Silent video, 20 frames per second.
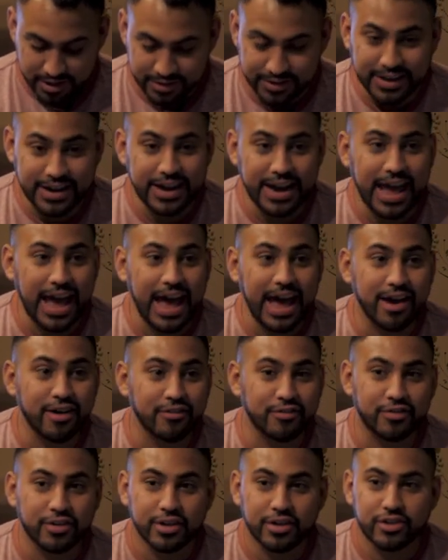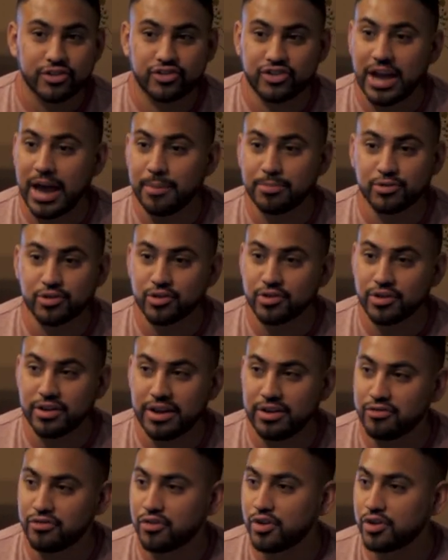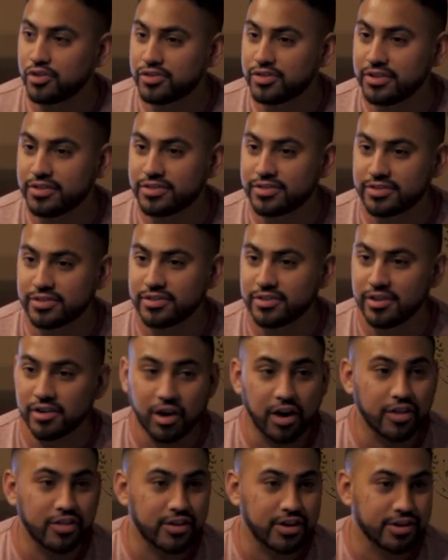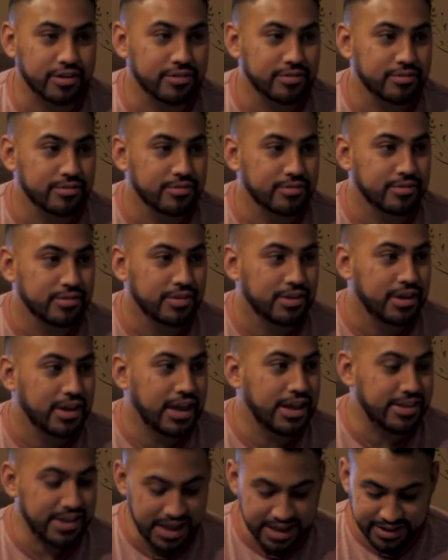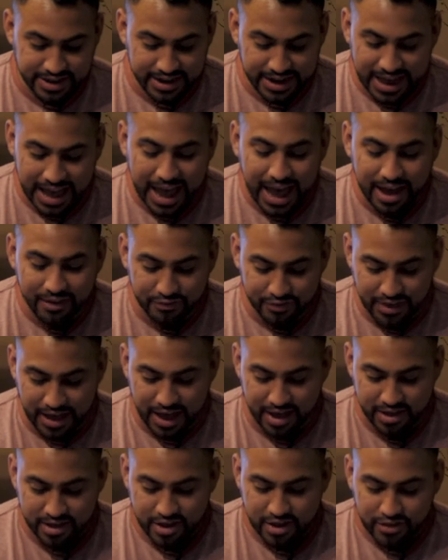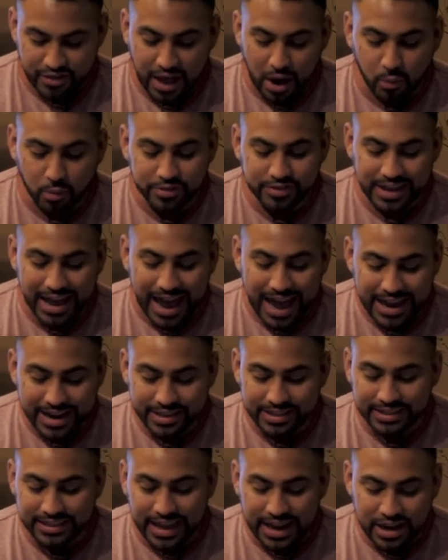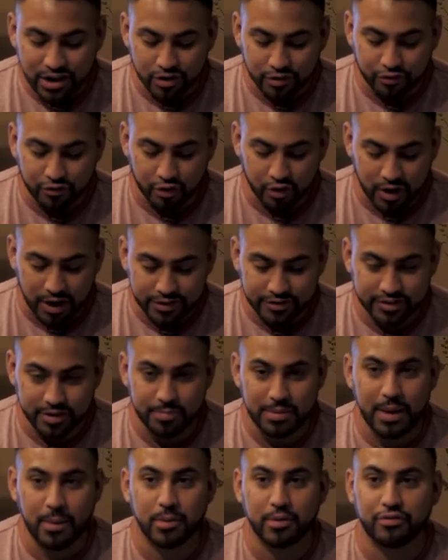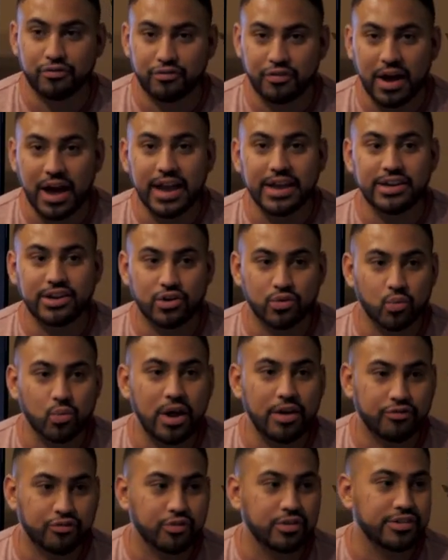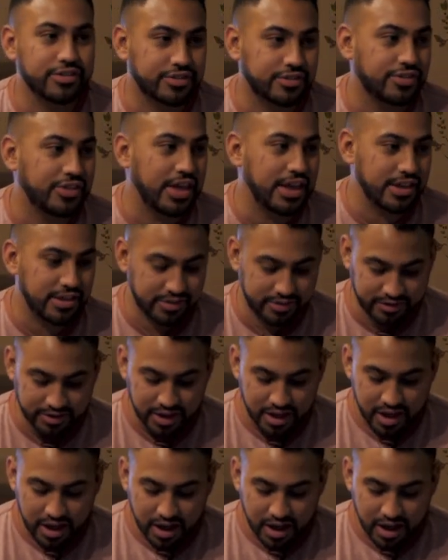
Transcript: didn't have chapter and verses on there. It didn't have that. That was added later for us to be able to find and reference things